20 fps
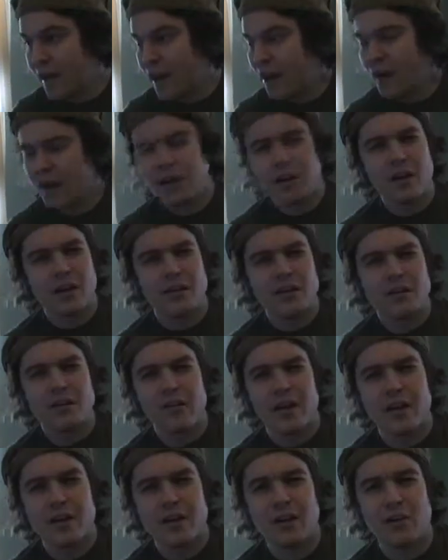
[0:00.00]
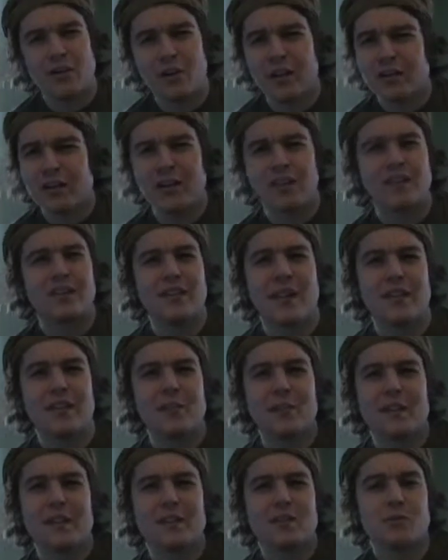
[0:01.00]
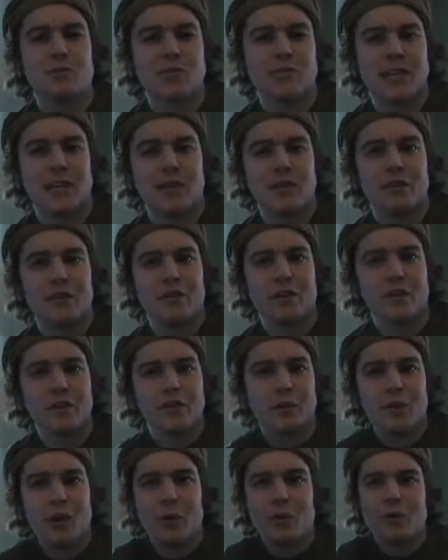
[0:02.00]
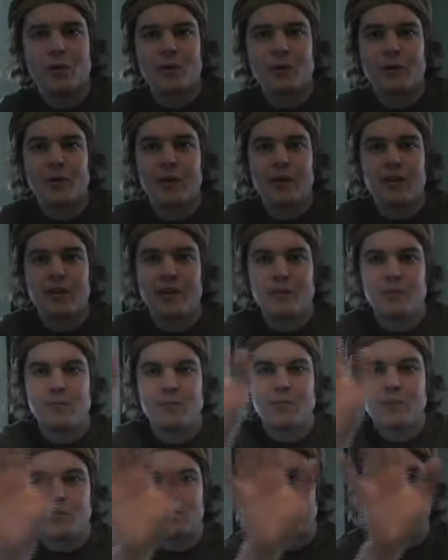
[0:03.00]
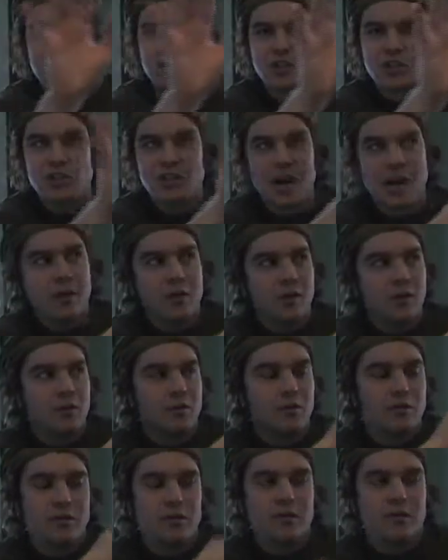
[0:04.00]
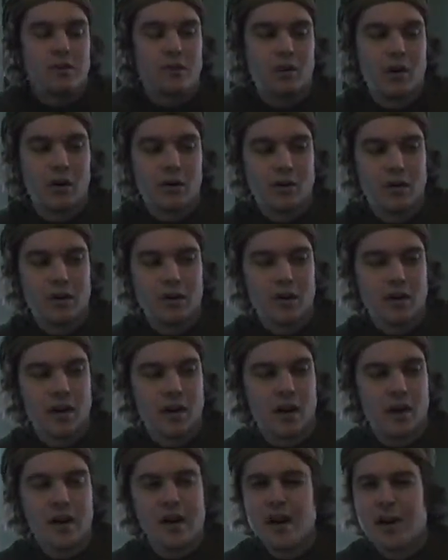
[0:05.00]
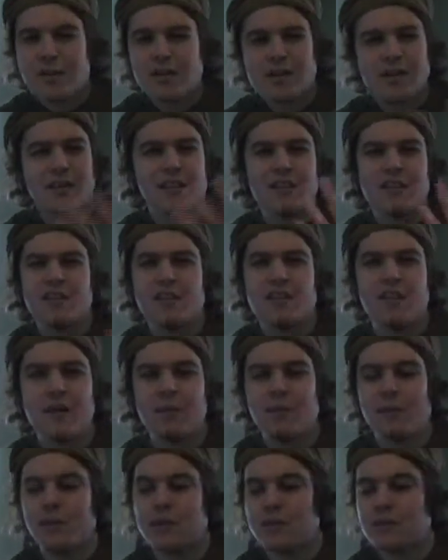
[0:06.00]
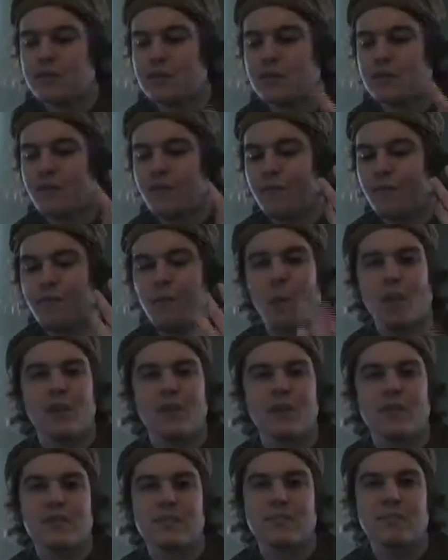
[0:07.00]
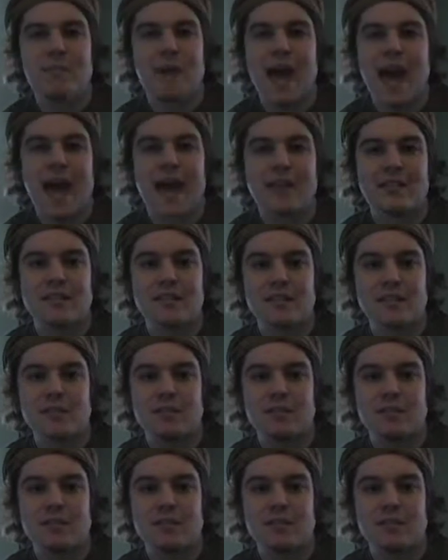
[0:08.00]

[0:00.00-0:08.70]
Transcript: On another side note, I thought the necromancer was handled very well with the way that it was just like a shadow cruising along the. It was like the shapeless, voidless mass.